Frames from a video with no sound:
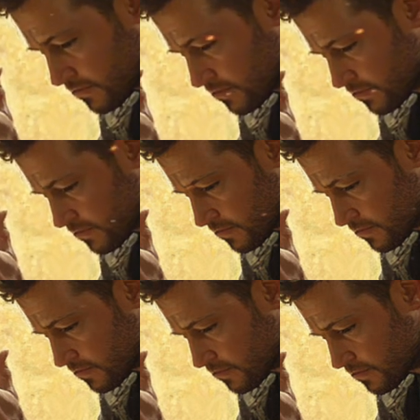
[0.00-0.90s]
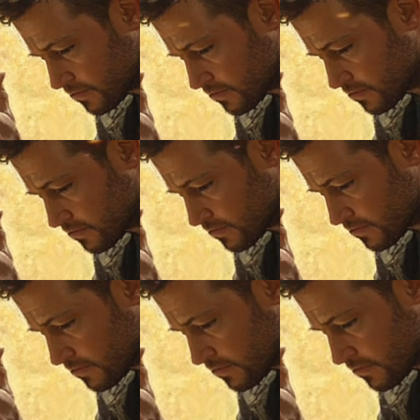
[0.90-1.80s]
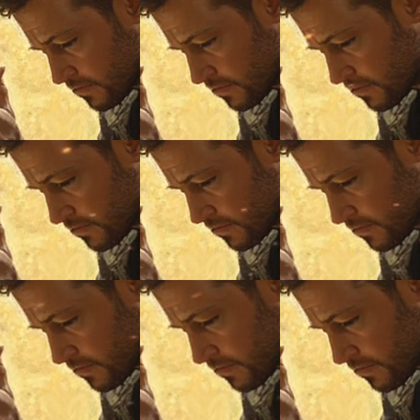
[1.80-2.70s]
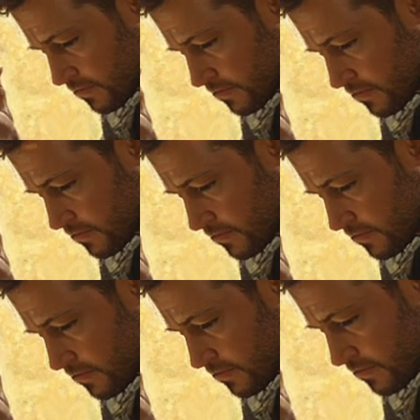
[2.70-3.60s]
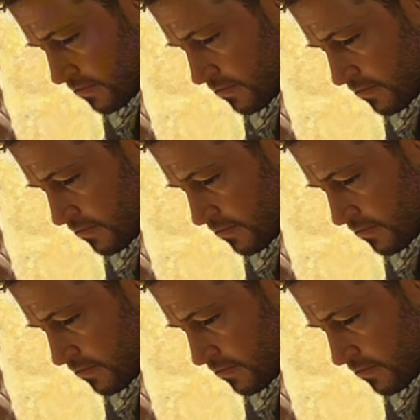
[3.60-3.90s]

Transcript: thing once and for all. True power is not in being cold.